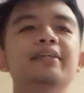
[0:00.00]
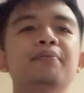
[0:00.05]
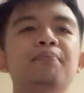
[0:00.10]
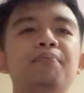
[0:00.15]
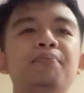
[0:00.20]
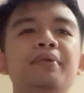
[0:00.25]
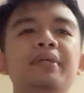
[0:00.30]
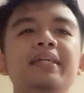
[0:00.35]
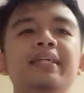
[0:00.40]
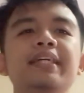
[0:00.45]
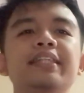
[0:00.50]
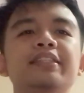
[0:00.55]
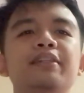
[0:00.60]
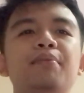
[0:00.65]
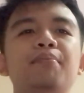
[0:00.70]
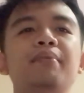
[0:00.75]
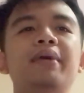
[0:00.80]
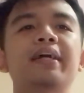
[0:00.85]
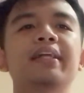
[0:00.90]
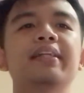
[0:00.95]

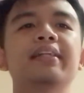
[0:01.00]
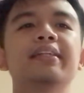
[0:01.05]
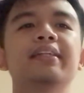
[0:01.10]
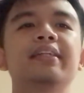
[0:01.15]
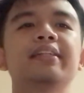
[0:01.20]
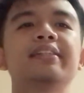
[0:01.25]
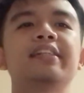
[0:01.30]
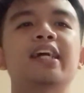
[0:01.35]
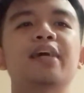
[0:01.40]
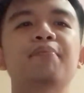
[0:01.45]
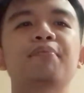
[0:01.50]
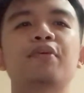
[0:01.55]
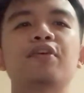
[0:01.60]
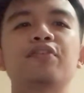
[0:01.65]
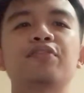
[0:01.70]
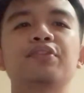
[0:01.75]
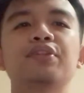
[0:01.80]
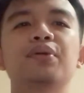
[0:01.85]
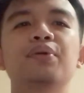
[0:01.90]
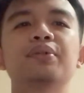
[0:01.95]
predetermine the type
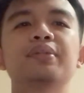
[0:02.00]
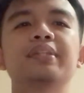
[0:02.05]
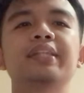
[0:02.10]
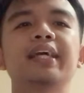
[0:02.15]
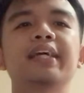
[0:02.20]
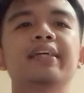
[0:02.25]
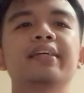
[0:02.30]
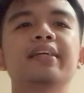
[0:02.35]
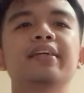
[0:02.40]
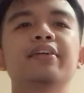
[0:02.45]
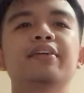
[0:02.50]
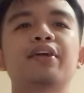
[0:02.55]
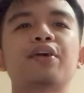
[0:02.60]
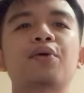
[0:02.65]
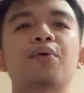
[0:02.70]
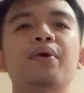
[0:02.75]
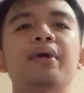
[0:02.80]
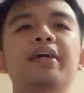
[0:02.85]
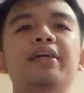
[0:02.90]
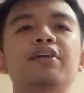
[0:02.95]
of note-taking
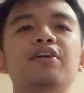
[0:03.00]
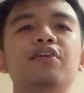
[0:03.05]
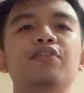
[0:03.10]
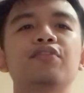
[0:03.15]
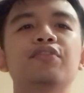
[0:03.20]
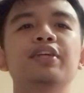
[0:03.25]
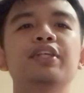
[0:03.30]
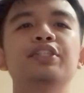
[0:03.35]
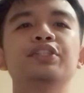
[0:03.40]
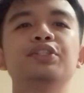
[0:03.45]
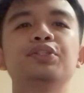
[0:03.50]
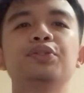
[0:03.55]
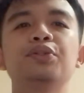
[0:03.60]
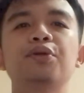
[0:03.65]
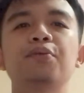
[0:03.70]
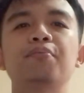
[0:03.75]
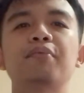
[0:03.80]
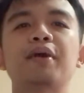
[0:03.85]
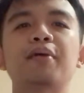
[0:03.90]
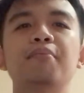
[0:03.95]
required of each
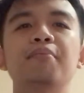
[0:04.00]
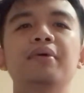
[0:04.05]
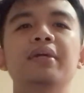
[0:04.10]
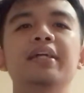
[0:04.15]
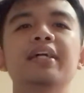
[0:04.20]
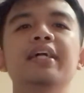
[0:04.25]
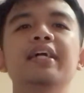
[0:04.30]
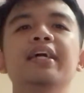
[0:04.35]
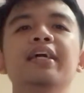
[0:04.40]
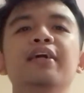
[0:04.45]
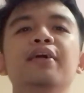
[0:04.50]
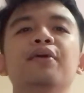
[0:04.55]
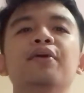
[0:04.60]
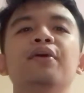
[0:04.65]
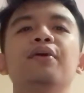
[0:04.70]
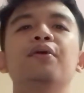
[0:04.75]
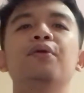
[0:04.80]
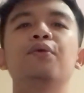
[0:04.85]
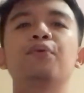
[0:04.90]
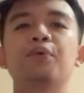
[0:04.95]
group member,
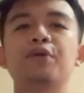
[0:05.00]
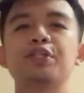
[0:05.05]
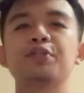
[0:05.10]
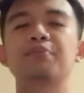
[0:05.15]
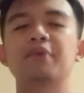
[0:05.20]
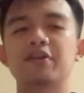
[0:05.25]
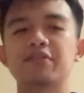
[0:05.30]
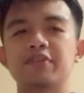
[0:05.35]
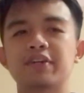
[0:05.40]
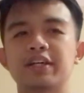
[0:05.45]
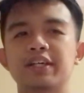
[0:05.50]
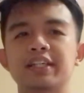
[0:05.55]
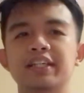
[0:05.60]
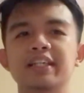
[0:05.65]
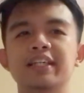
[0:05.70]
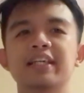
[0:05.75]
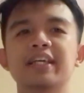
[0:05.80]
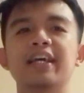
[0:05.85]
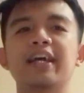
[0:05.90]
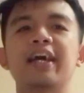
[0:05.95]
which may
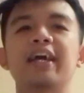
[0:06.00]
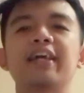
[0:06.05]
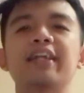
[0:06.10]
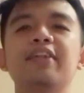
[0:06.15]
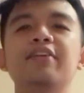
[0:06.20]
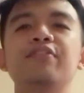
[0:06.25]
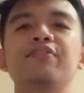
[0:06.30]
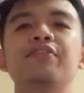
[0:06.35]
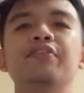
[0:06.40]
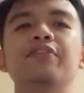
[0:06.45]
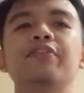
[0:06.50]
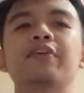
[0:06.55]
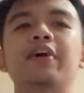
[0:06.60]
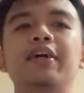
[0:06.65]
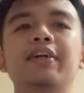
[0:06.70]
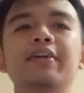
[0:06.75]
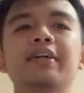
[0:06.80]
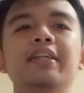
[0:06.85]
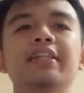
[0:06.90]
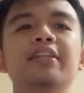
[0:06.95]
vary, and the
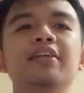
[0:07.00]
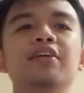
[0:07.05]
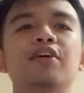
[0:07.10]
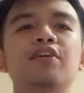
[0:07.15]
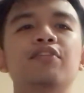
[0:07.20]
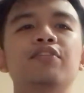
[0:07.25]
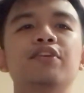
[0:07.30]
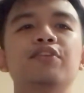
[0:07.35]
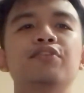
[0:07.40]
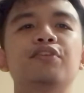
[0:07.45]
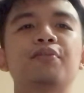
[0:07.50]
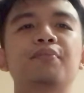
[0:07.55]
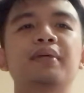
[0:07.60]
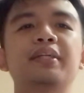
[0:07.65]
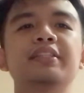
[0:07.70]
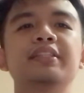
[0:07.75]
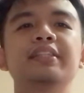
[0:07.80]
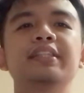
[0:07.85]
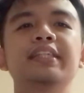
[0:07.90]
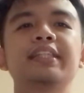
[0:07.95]
variety of
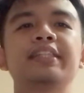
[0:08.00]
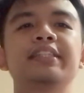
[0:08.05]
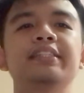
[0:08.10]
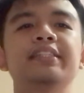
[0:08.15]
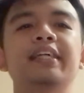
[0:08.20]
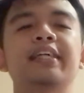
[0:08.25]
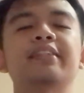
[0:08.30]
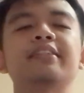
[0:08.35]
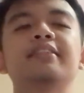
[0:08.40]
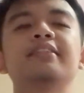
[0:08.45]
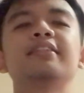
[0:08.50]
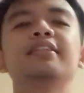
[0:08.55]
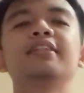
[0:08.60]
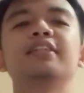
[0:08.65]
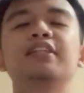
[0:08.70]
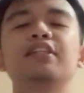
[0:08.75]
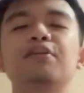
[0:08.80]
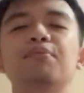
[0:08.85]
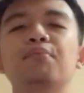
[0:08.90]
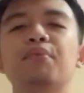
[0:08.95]
information exchange.
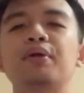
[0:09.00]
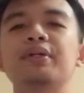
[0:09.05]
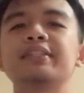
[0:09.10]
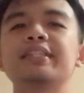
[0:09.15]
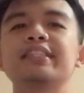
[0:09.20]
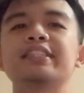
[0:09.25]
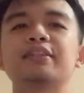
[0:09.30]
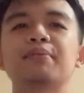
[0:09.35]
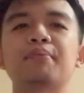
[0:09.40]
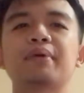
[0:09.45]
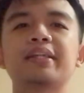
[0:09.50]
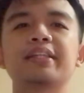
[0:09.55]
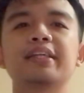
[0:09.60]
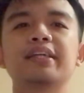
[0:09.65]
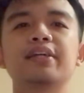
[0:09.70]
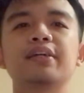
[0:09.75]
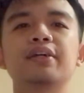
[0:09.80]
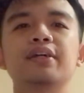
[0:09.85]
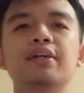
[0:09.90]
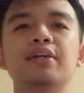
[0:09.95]
The more
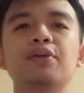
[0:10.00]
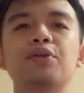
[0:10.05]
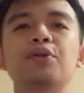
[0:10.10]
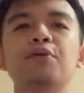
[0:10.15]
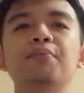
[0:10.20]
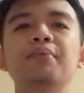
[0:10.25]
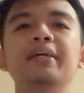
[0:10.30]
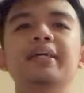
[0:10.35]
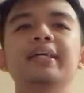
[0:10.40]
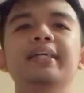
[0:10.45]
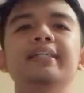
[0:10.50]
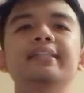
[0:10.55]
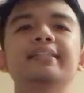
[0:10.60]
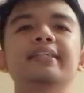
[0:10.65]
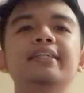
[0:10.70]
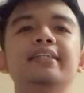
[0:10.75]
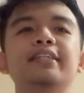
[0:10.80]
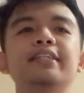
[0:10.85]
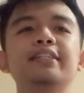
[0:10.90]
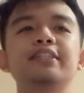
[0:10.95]
systematic a group is
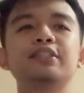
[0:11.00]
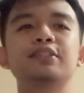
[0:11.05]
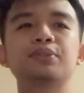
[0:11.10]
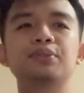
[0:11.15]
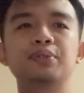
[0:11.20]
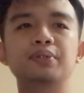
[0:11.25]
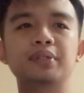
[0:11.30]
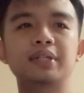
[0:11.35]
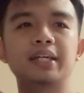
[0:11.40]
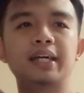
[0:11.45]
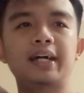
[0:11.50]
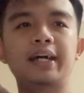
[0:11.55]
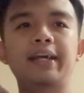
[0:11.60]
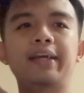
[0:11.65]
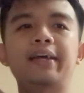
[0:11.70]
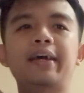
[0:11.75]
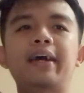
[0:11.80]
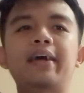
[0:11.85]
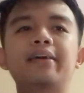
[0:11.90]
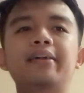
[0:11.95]
in these 2
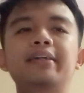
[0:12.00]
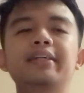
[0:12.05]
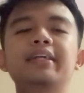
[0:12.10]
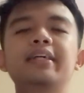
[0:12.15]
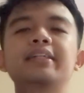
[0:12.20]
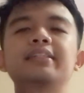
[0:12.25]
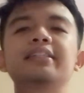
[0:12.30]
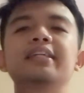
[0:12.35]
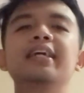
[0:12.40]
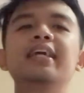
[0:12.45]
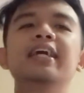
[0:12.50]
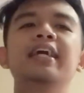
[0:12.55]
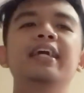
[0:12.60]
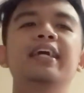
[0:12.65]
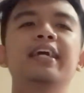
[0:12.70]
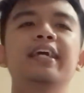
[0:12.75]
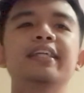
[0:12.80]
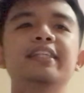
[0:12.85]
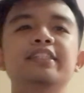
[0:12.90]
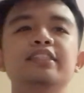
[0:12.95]
areas,
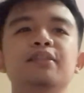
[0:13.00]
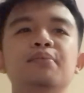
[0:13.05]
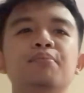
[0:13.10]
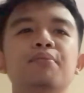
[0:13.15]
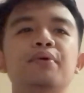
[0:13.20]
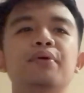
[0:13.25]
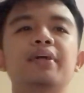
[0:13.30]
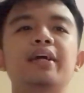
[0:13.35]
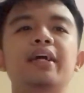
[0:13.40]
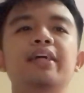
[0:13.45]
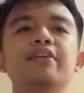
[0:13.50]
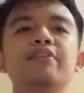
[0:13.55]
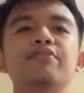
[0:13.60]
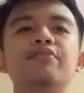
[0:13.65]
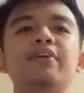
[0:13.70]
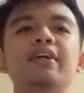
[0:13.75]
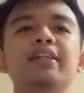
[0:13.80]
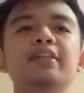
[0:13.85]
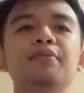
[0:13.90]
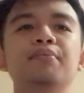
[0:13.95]
it's the more
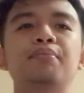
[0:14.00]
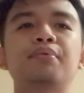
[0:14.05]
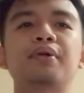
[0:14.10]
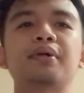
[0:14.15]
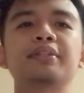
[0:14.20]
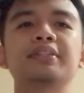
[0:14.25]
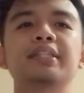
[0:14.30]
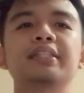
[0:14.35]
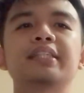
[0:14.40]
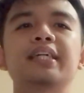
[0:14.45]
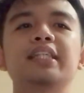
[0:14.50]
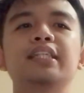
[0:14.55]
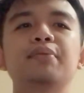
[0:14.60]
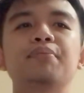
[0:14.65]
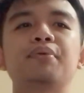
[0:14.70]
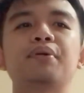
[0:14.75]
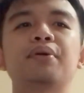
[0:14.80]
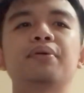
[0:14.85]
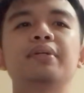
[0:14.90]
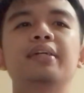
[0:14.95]
unified the process and the
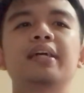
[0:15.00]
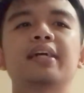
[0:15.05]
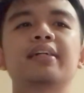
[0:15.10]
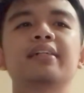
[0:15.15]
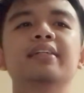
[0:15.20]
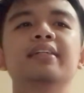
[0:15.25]
product.